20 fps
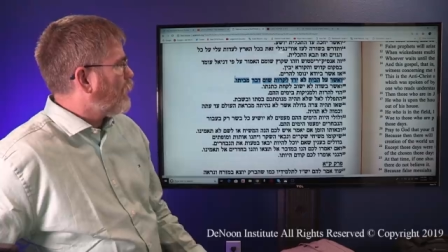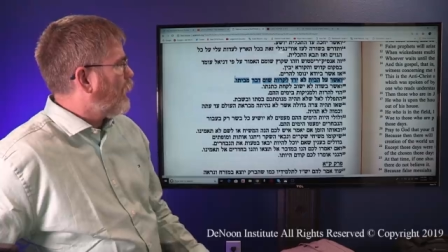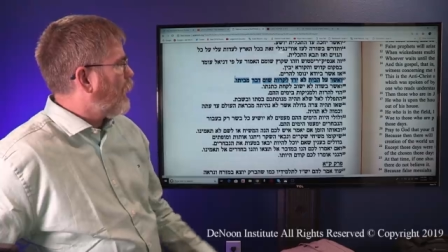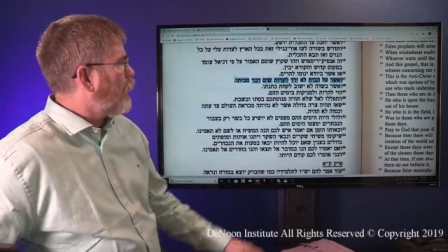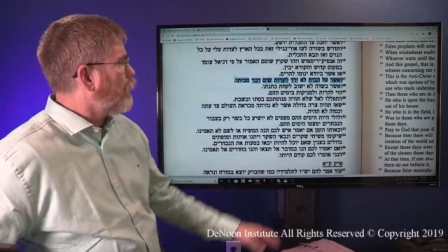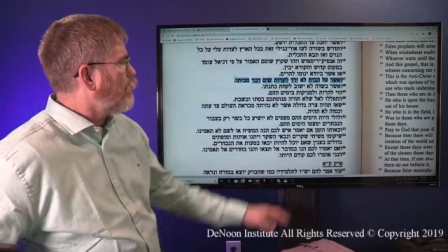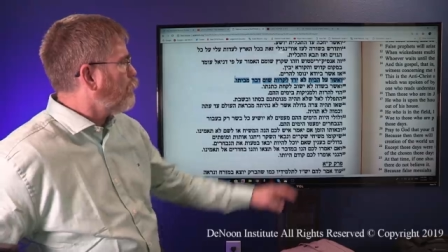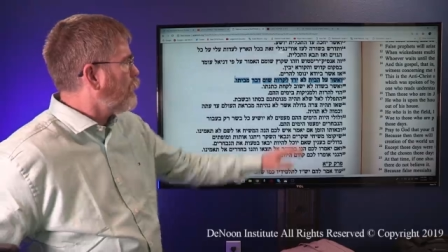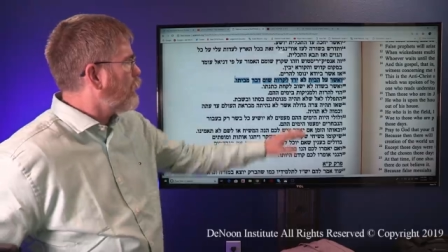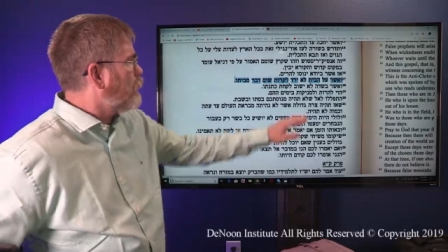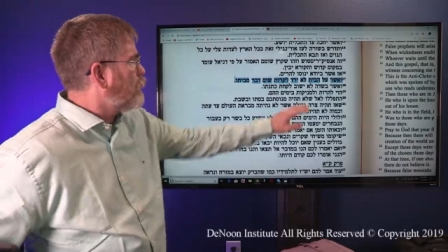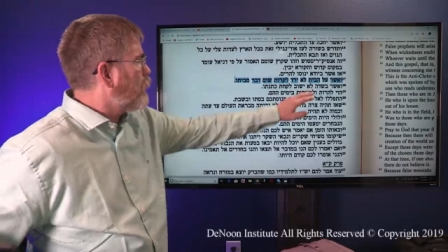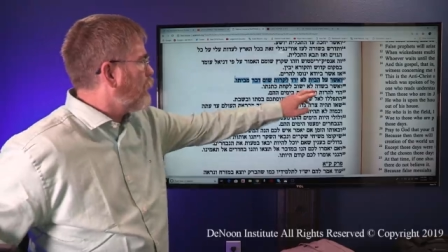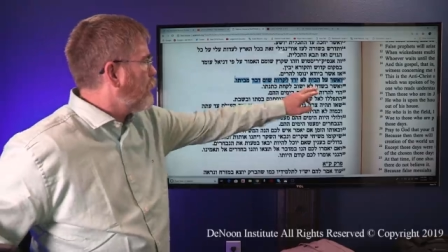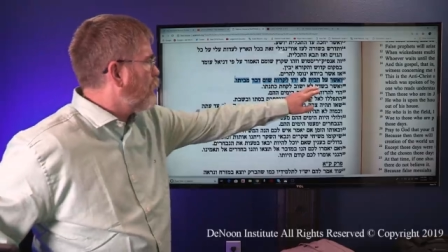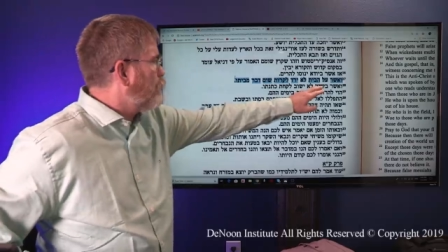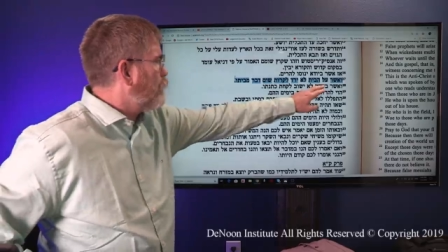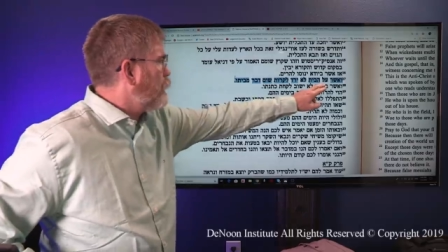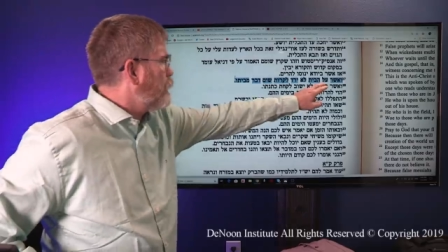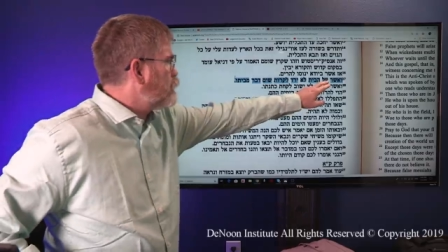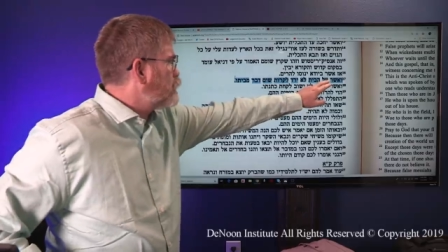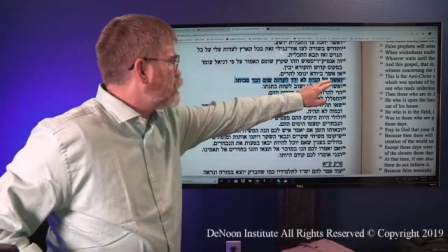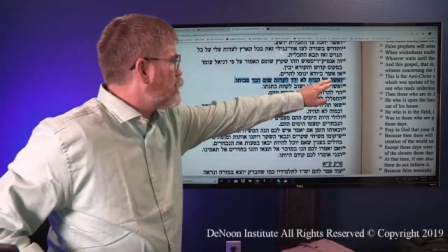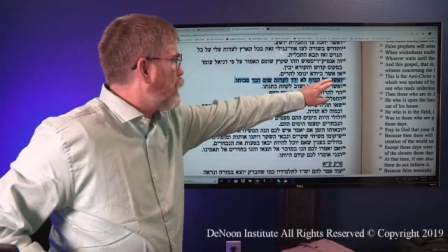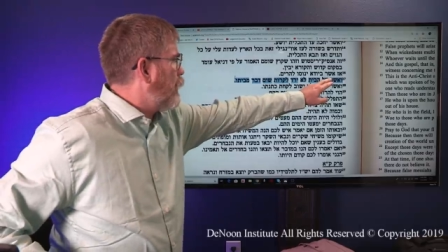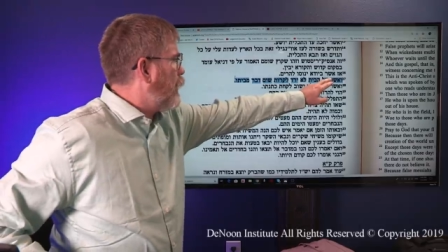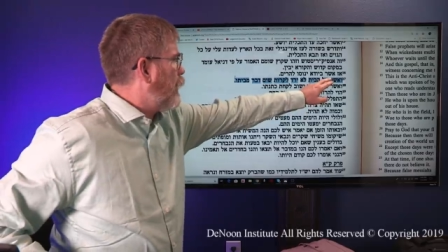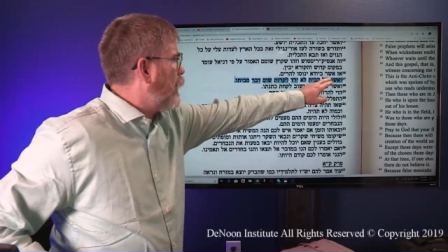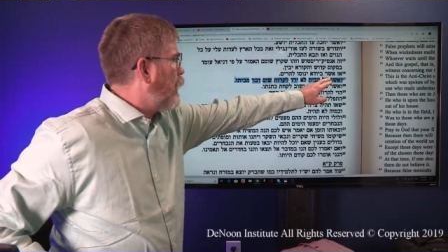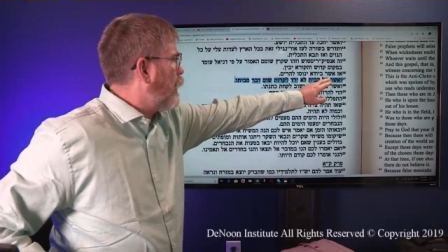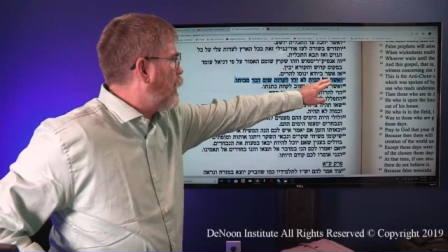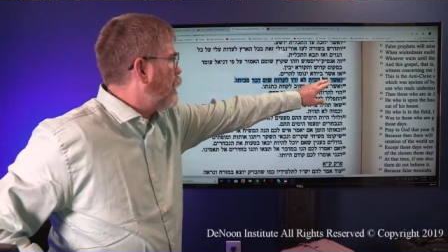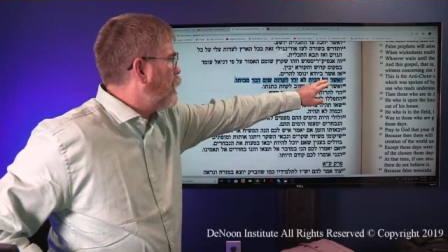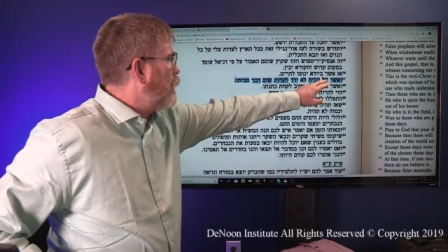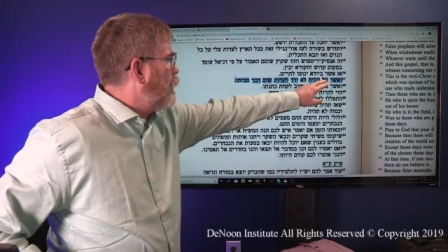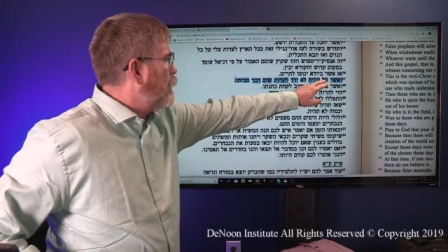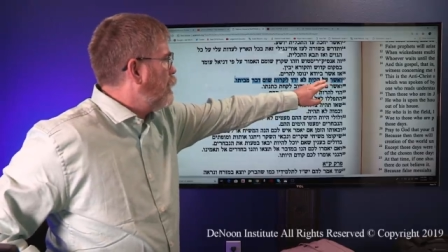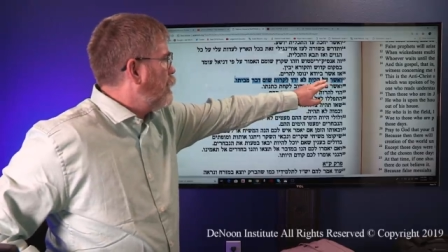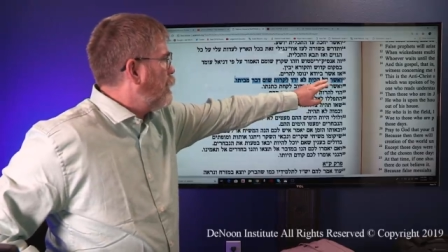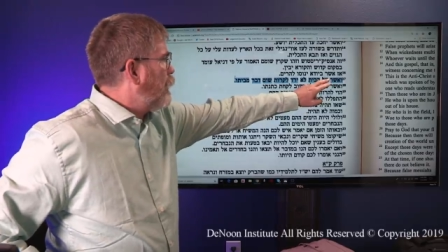and with and which uh,
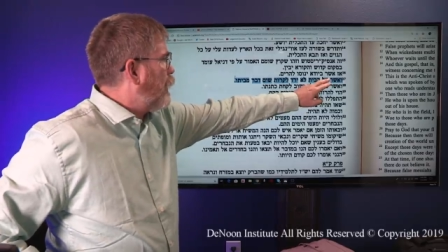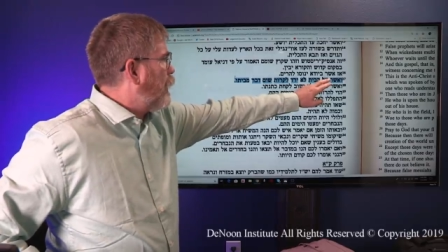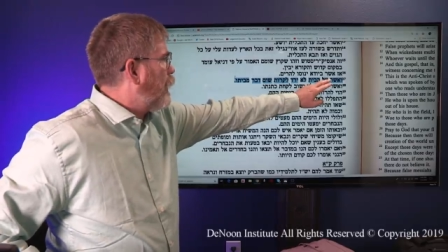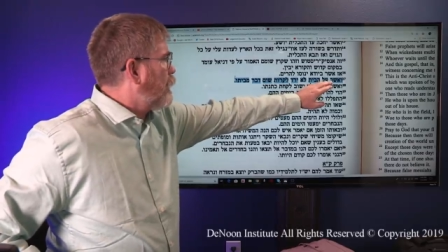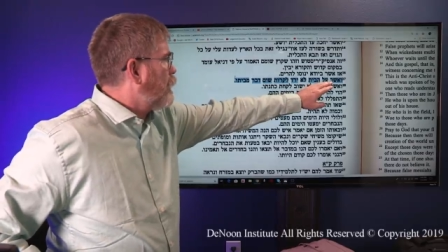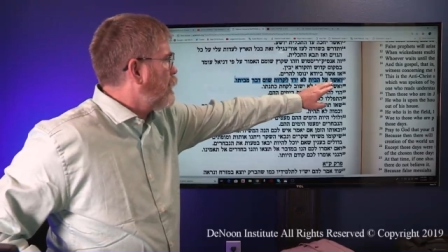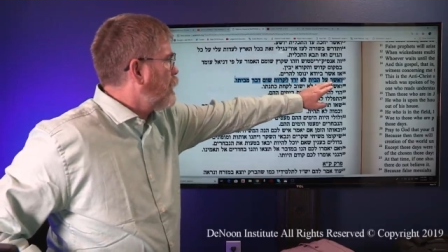uh,